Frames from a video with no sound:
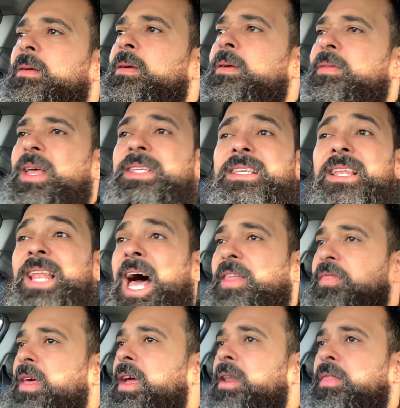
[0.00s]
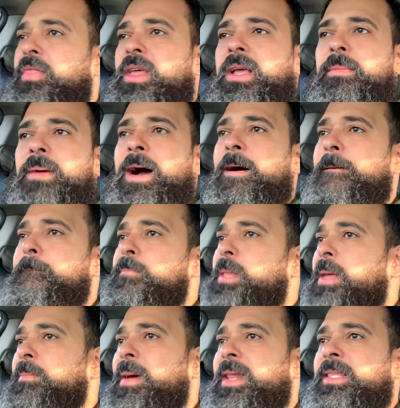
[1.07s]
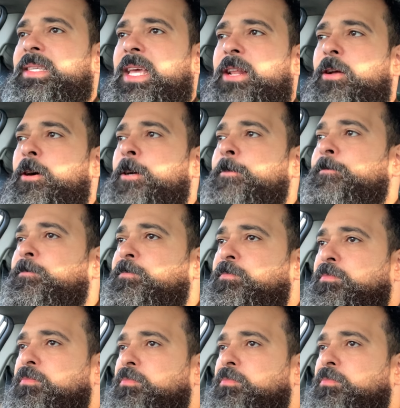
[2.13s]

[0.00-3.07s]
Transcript: there's a lot there to think about and meditate on.